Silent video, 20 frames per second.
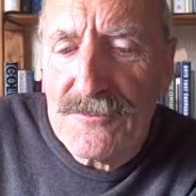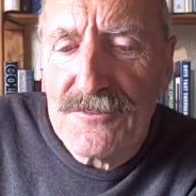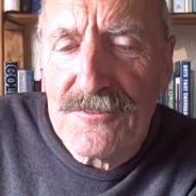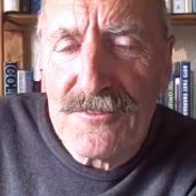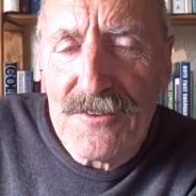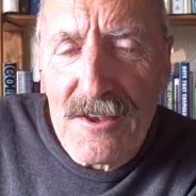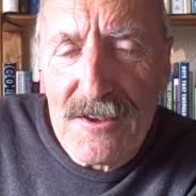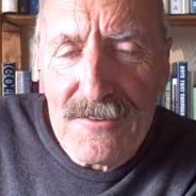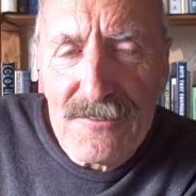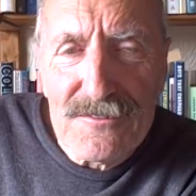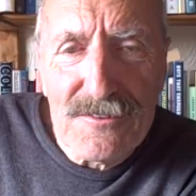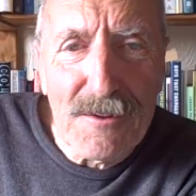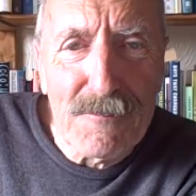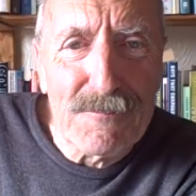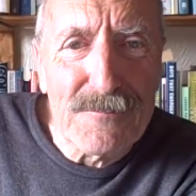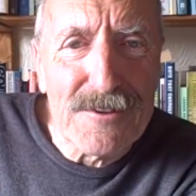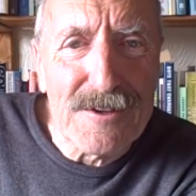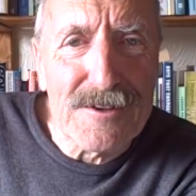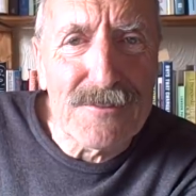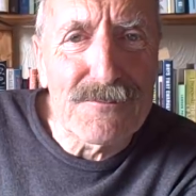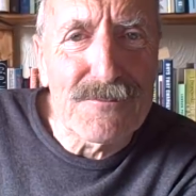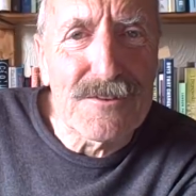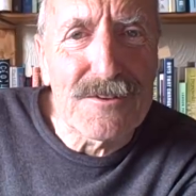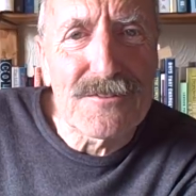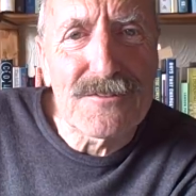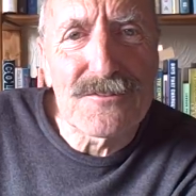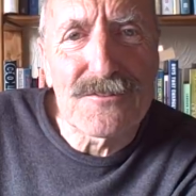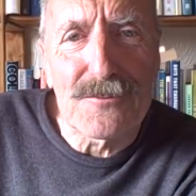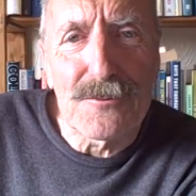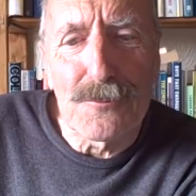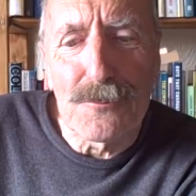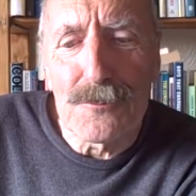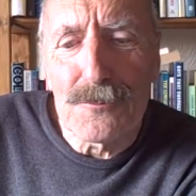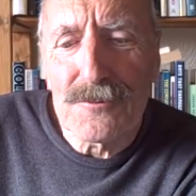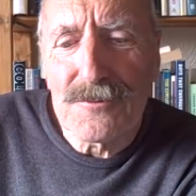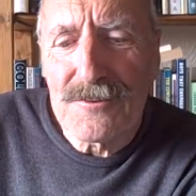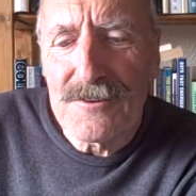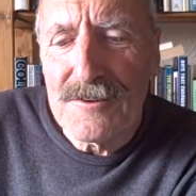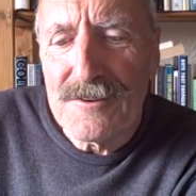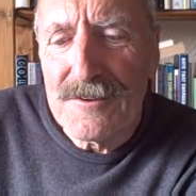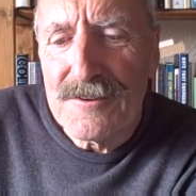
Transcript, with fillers: say something of this sort.